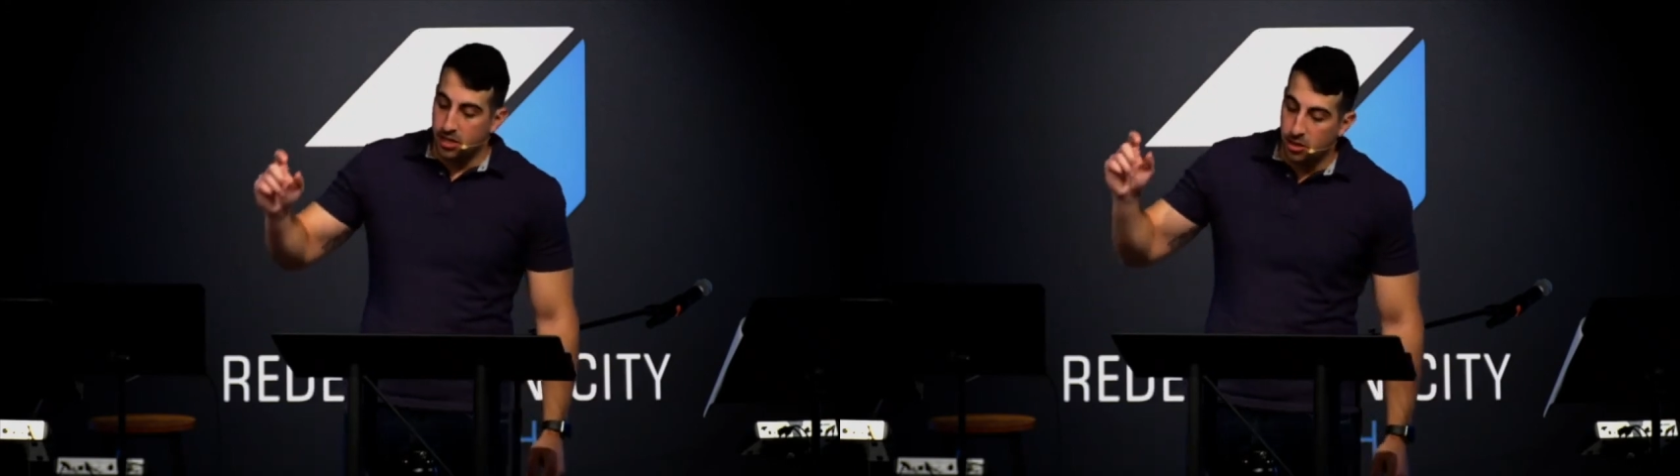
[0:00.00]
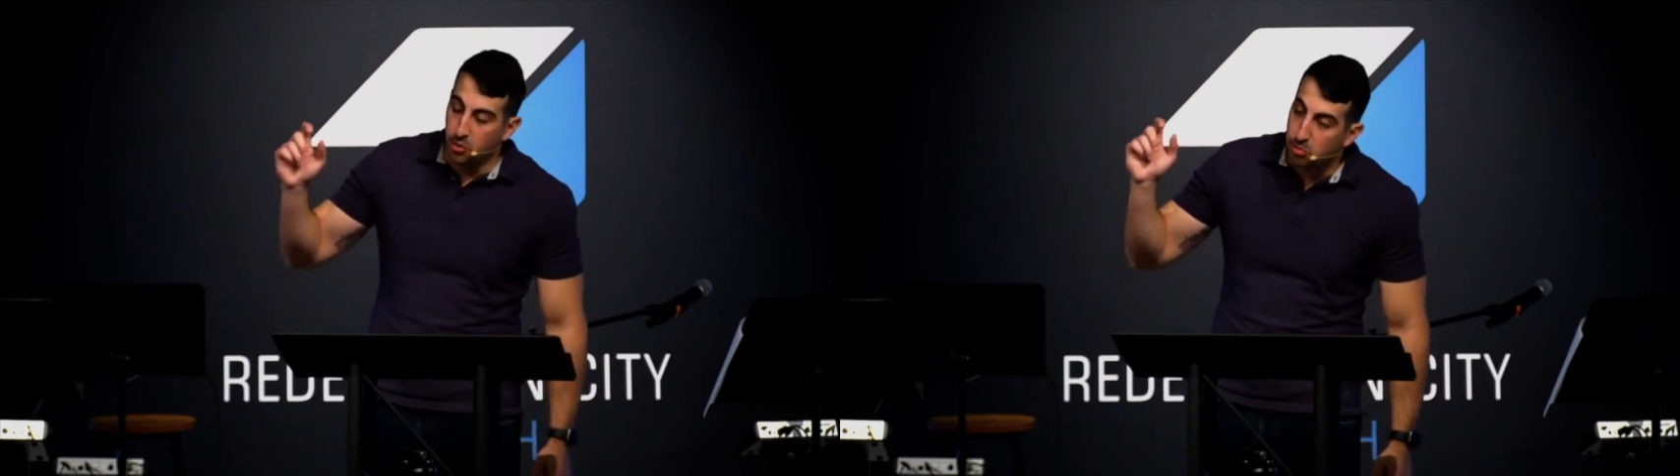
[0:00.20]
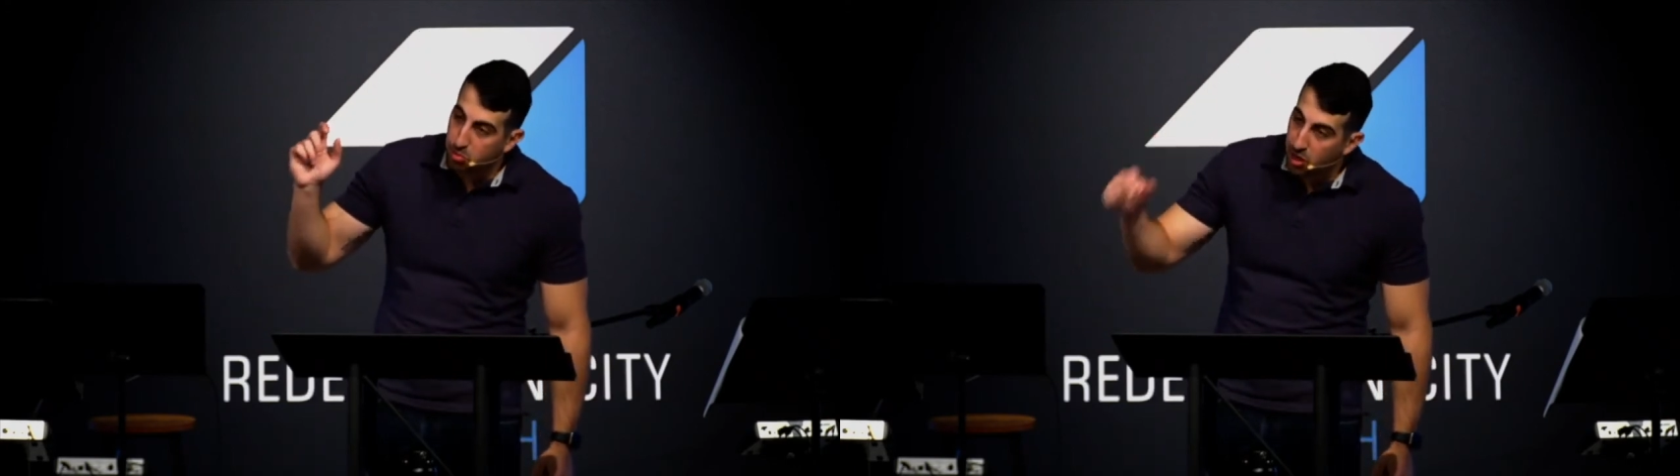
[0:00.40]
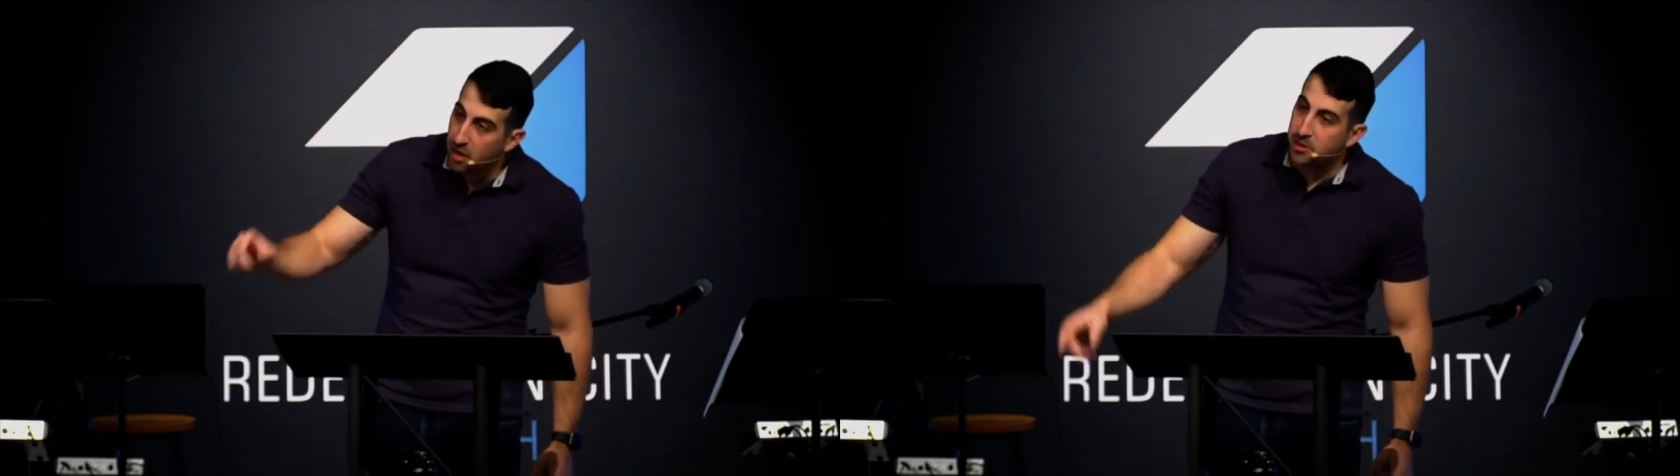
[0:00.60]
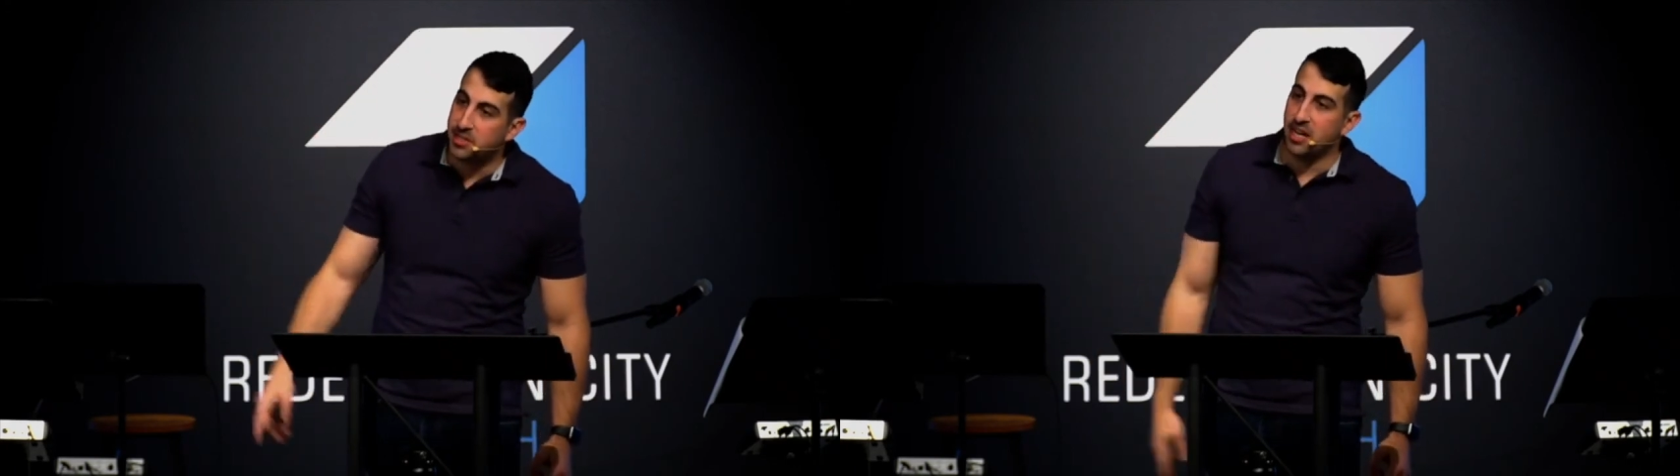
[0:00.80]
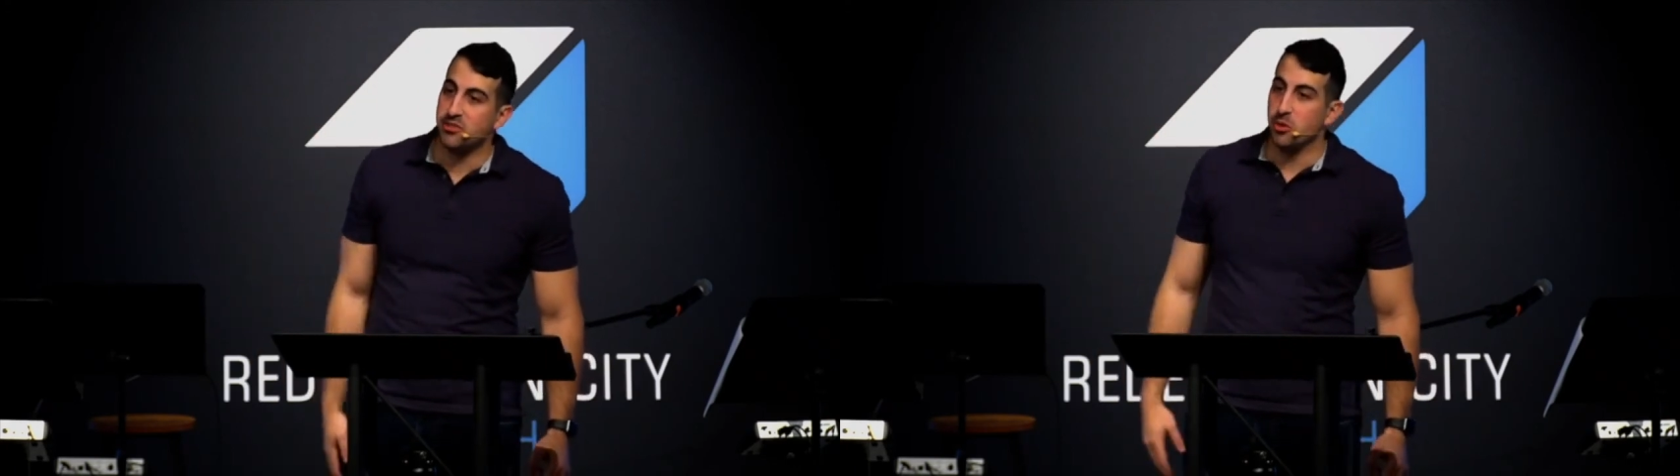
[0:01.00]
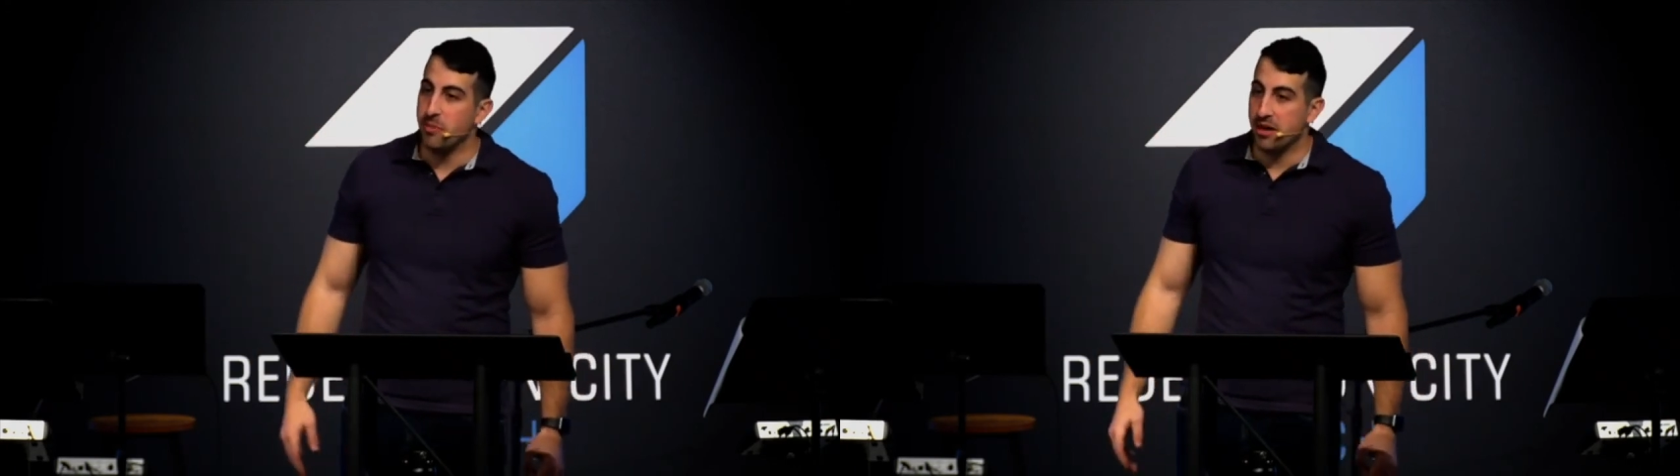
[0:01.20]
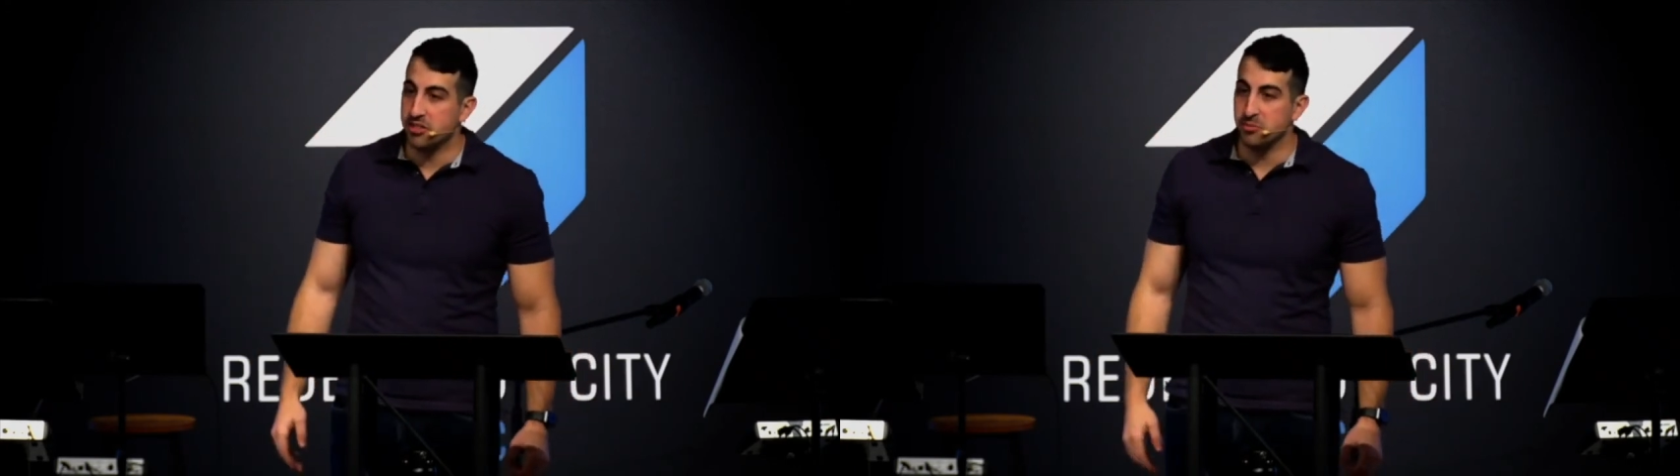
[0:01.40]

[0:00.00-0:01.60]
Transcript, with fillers: We prioritize what matters